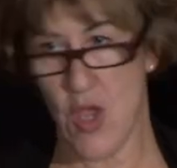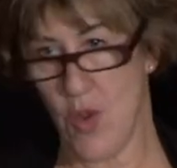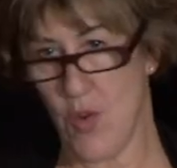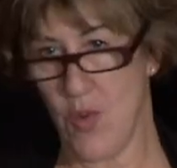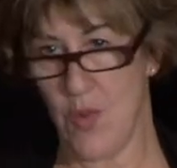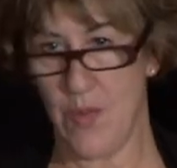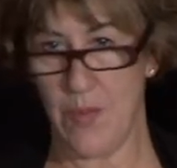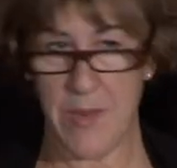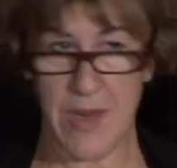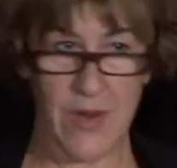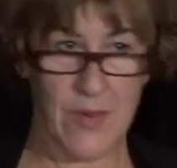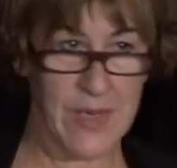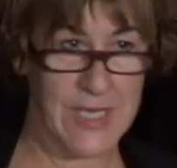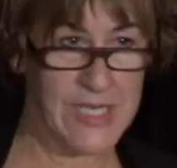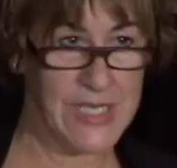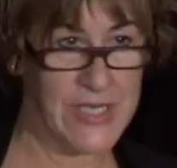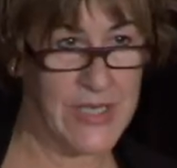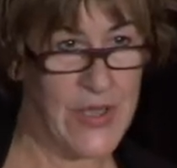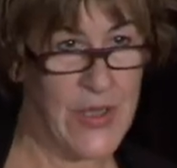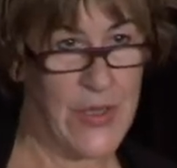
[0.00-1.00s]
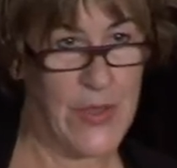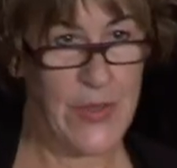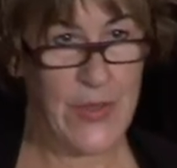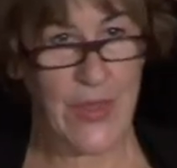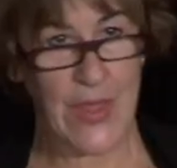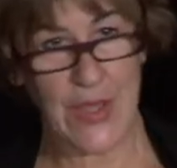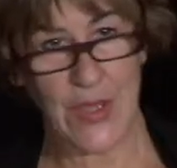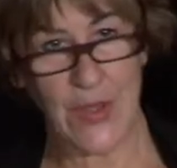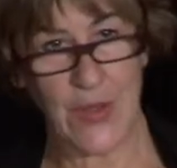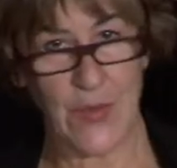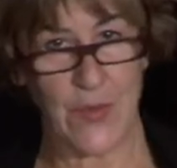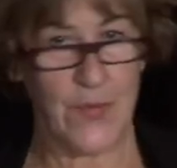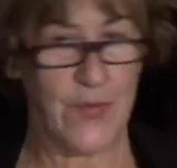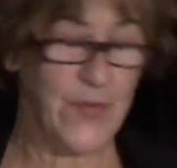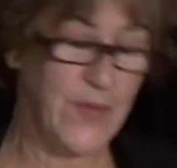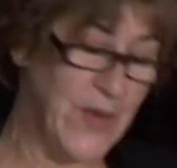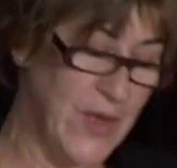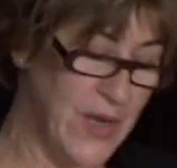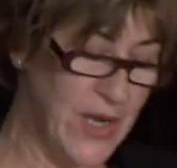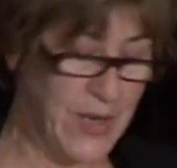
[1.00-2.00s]
own merit. Thank you
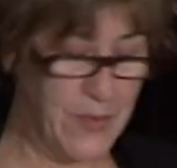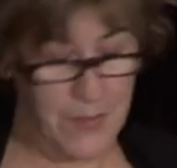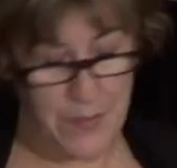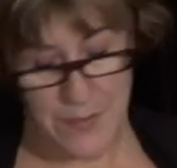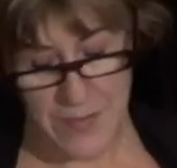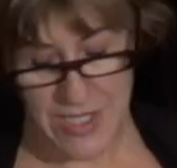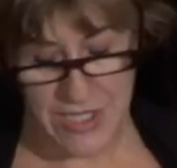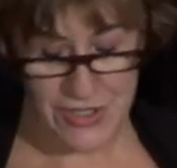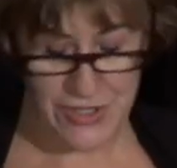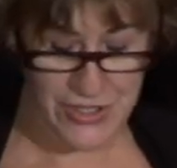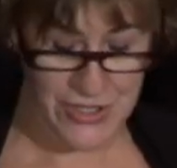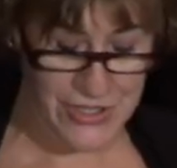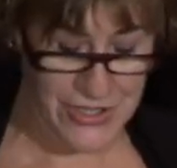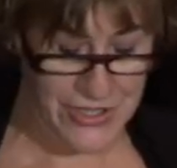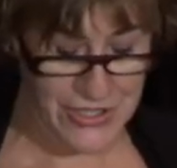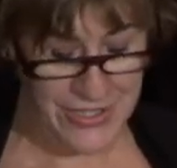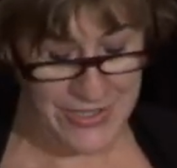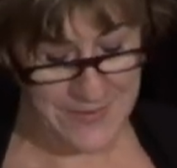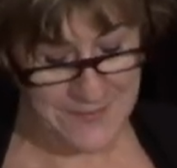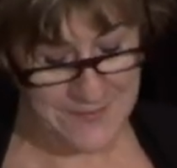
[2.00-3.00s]
very much.